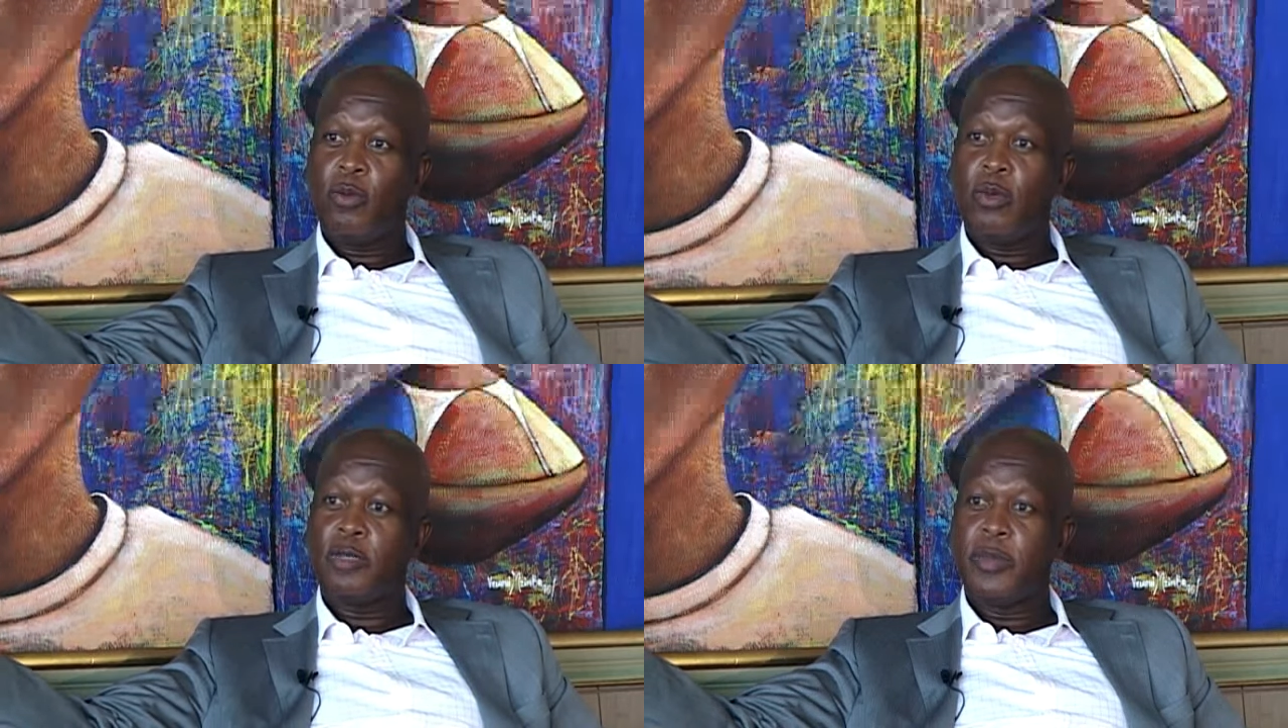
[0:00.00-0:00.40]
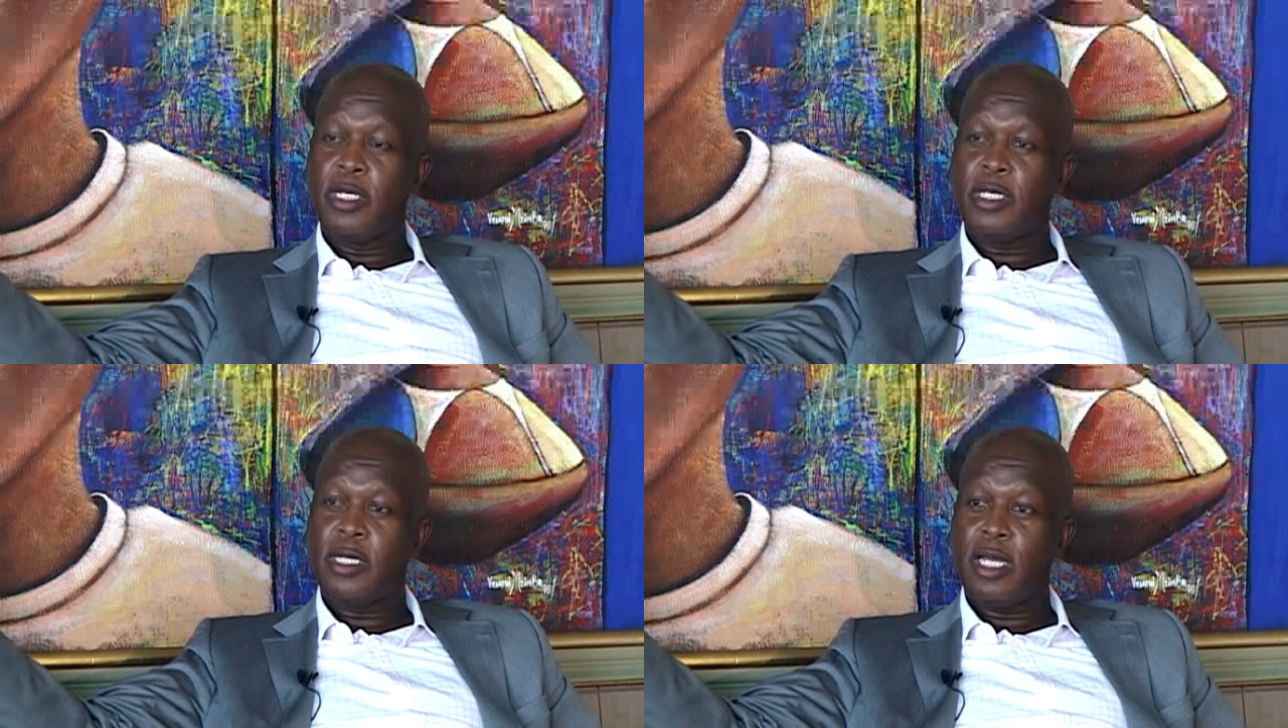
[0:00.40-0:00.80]
which
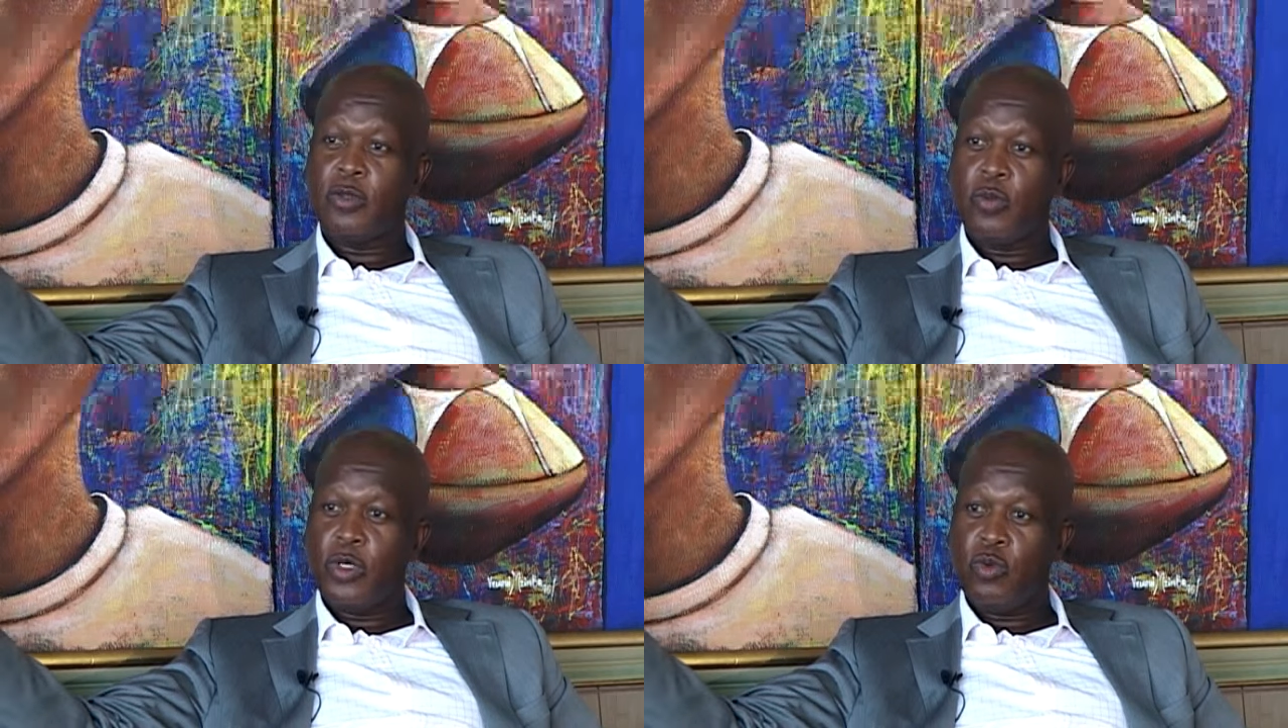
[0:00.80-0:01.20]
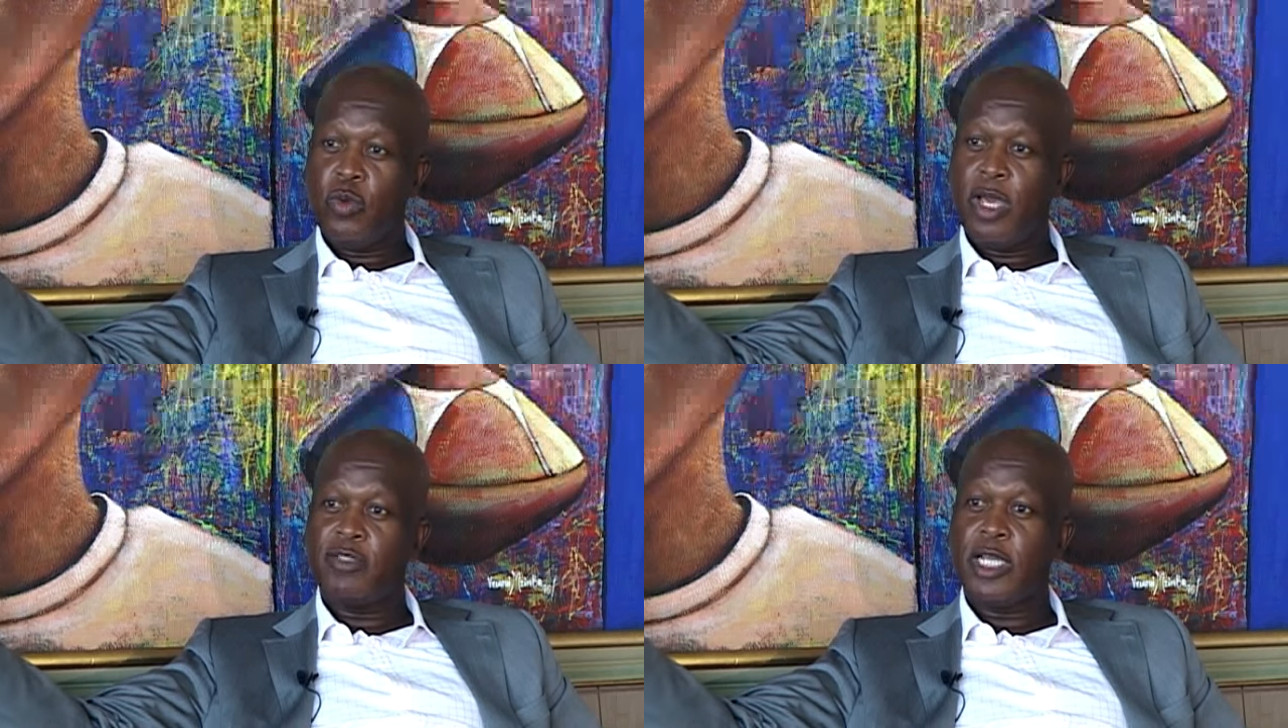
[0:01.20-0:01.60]
means that we
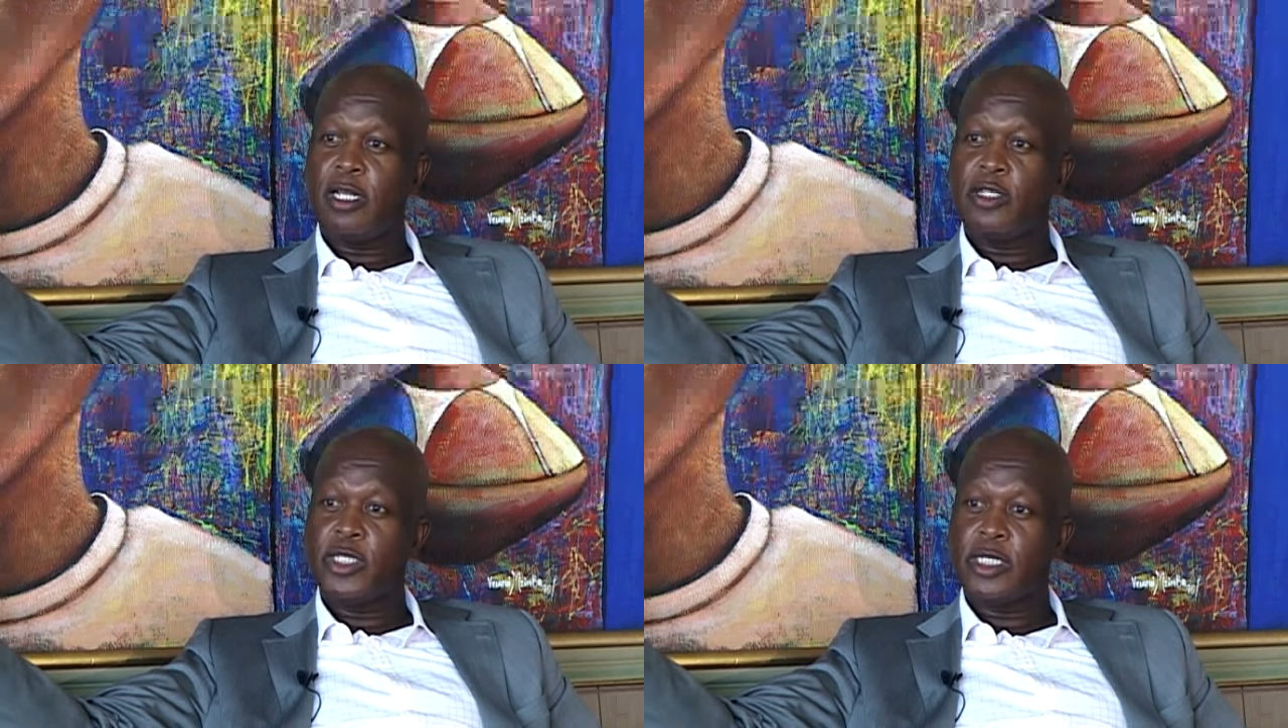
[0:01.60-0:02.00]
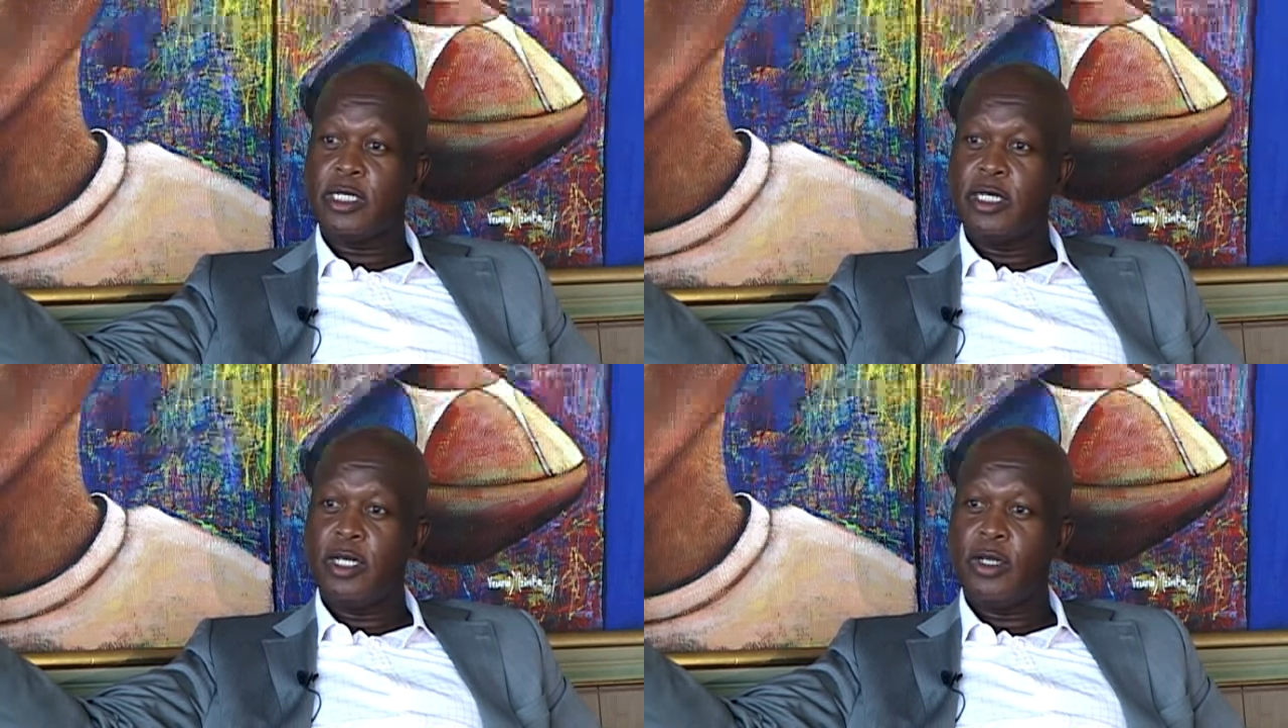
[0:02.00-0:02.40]
do have
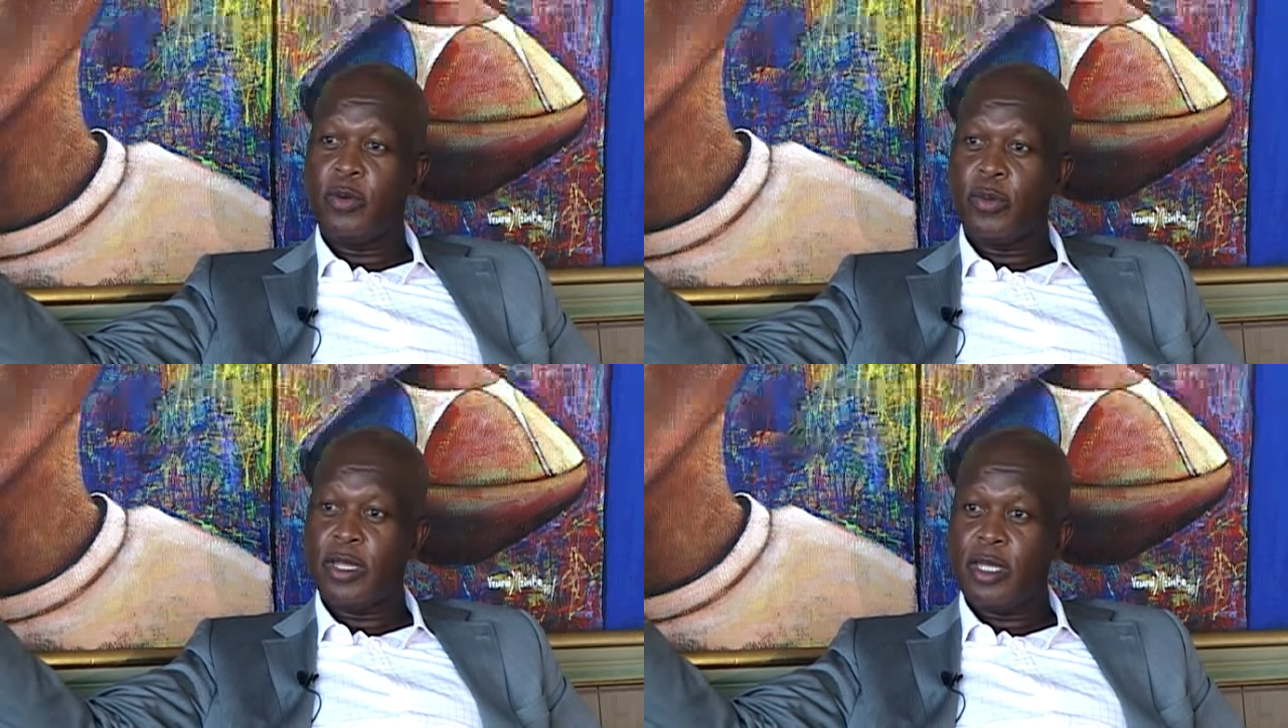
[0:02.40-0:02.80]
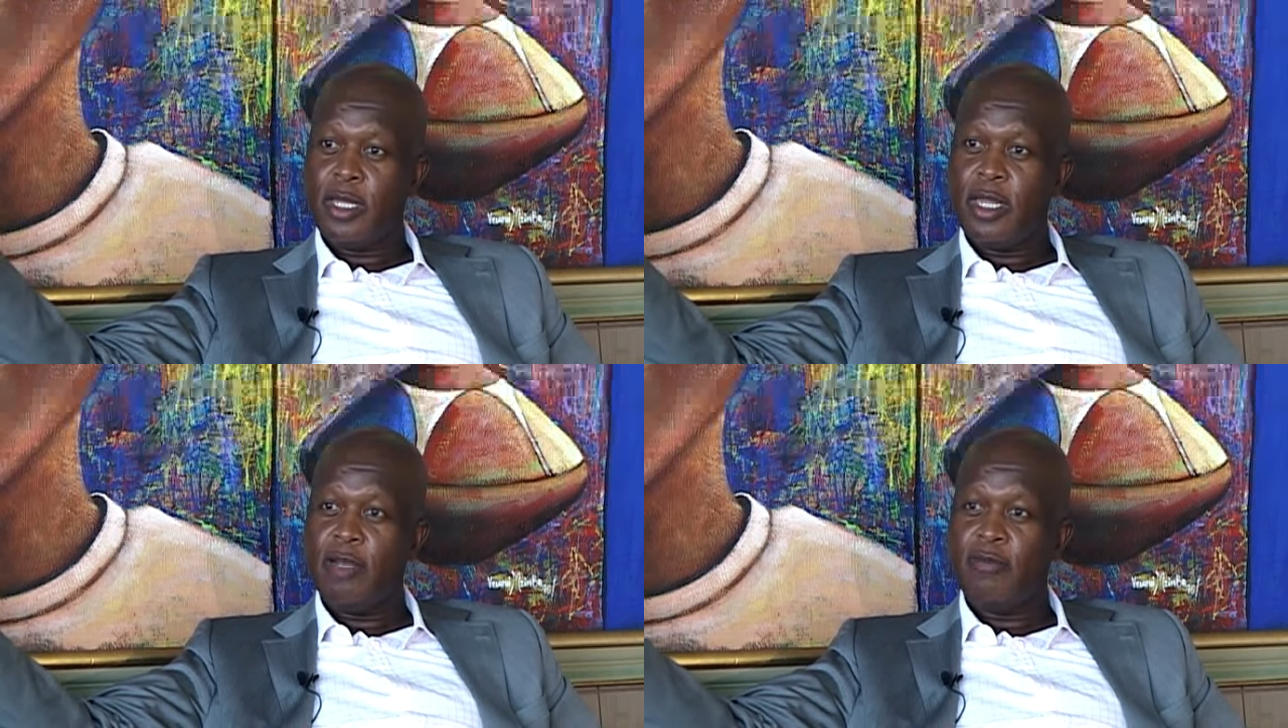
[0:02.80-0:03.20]
challenges, with
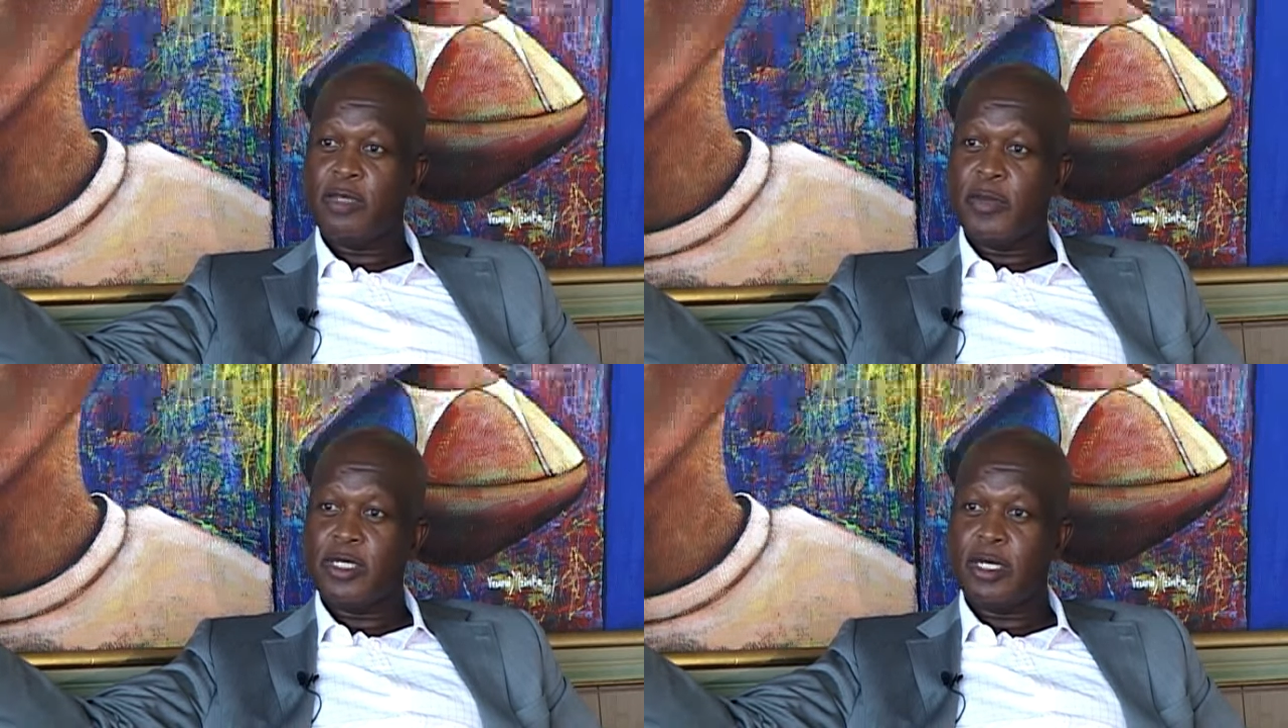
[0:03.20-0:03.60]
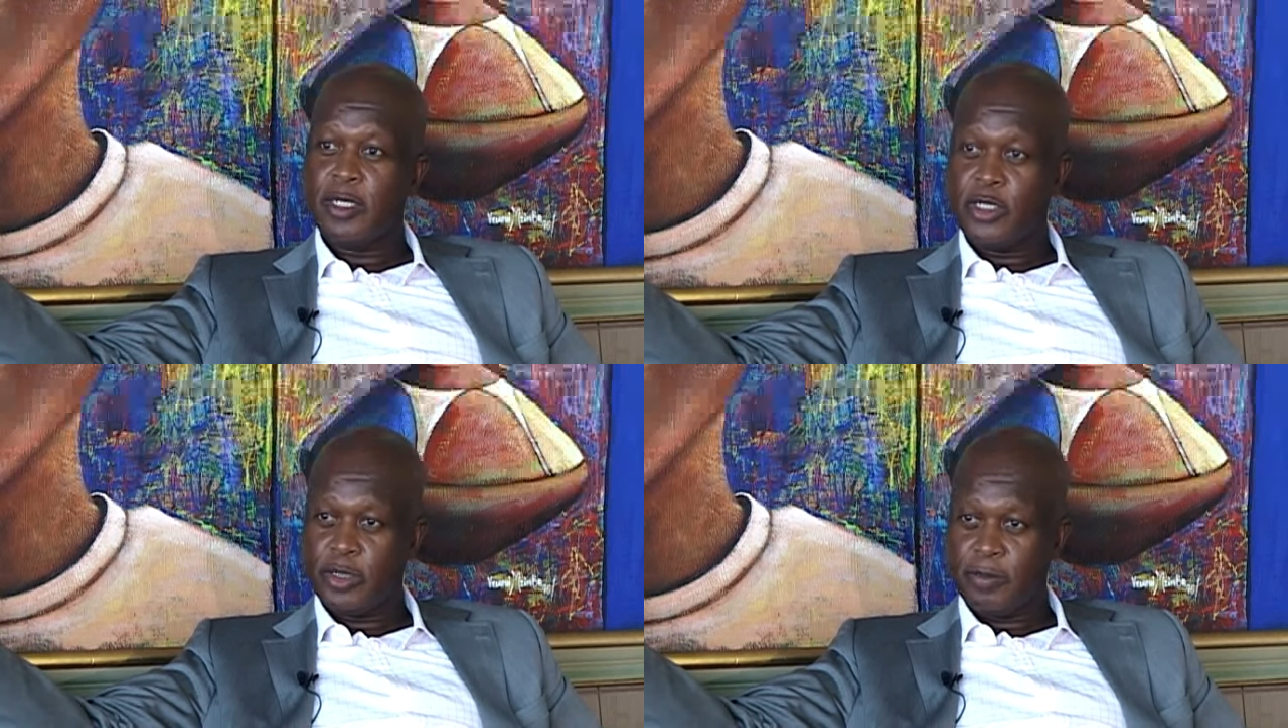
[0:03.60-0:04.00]
the investment
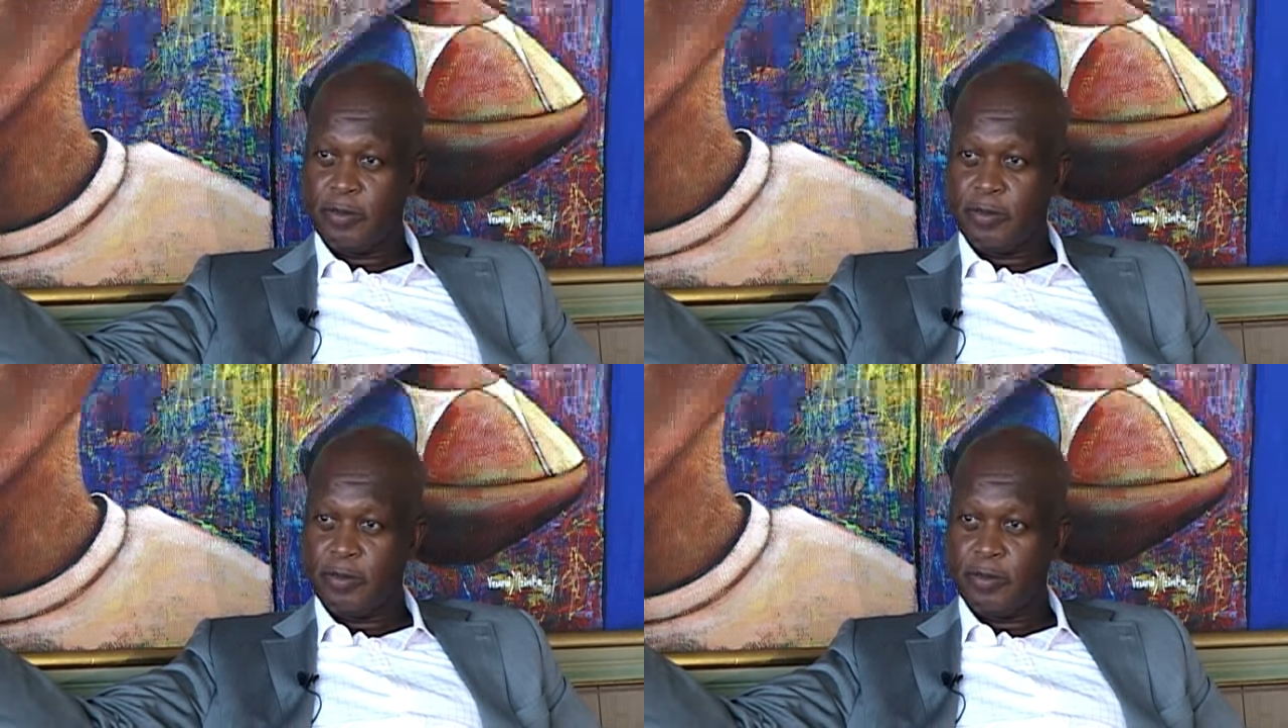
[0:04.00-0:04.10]
strategy.